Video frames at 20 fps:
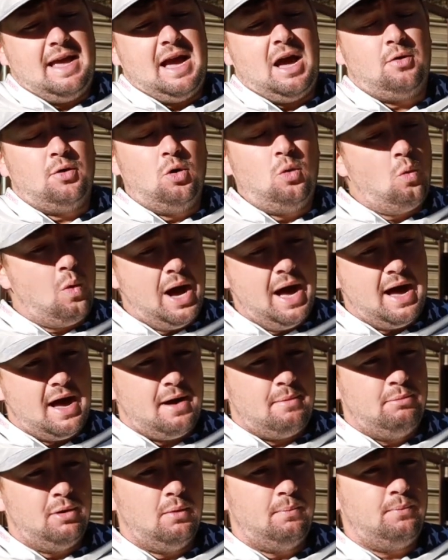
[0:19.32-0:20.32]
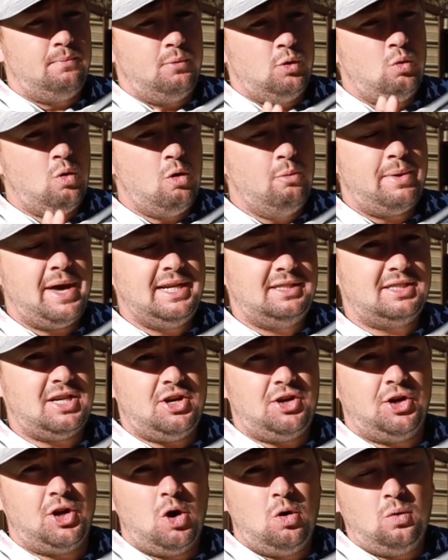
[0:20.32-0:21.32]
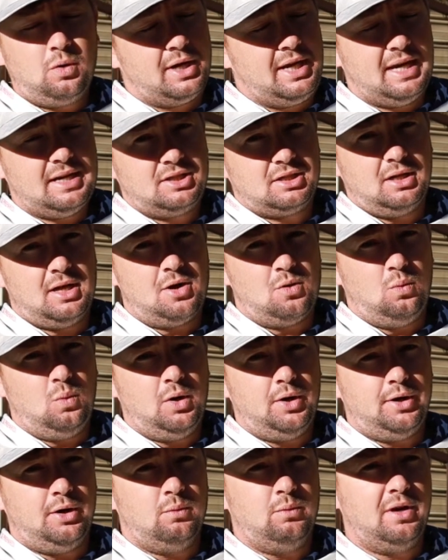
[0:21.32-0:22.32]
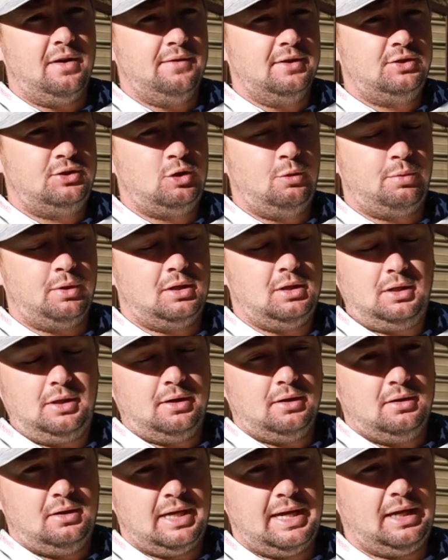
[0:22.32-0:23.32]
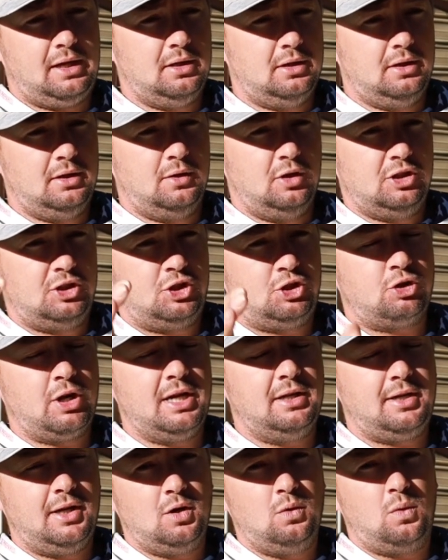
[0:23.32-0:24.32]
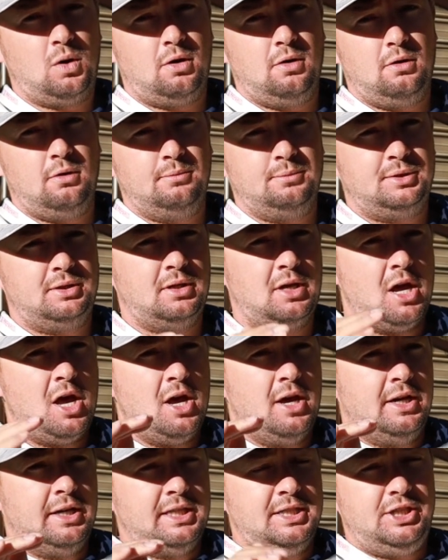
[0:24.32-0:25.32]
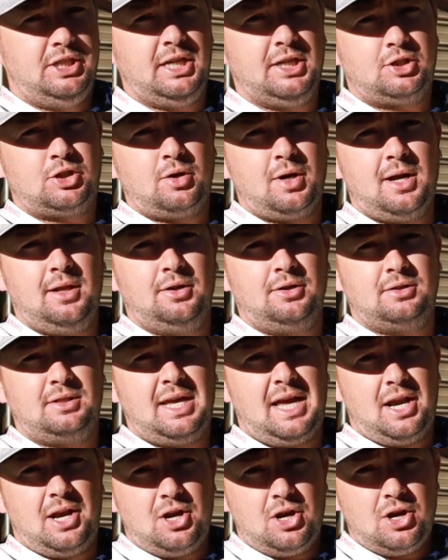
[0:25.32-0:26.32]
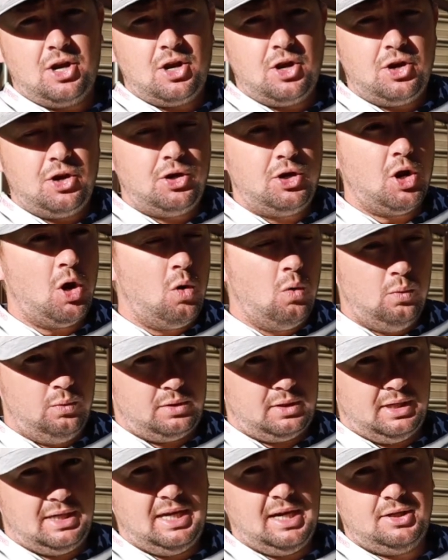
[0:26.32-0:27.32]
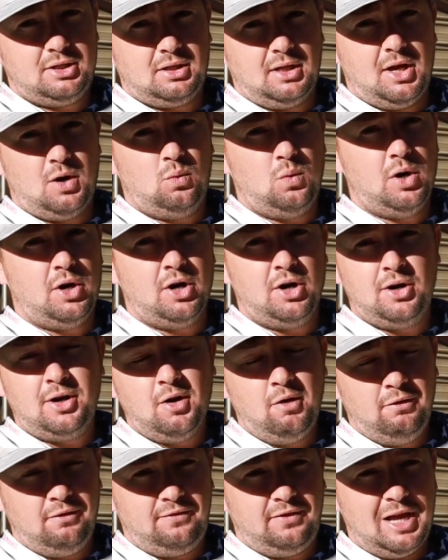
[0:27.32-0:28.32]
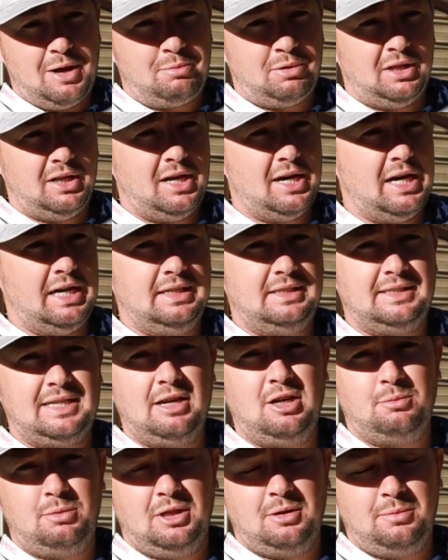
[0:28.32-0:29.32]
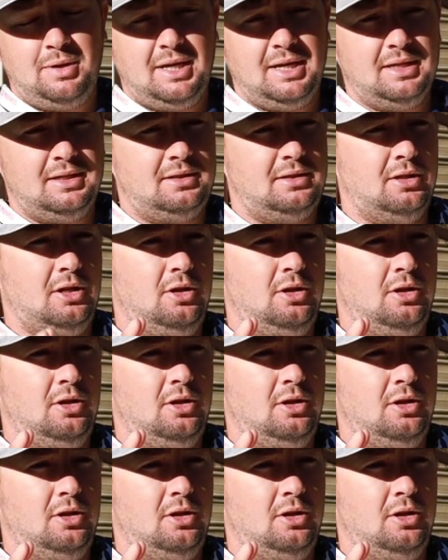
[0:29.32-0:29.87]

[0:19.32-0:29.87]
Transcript: I don't know why, but you want baits that don't catch a lot of water whenever it's super clear, like uh, straight tail worms, jig trailers that don't catch a lot of water, don't flap a lot, seem to be the best.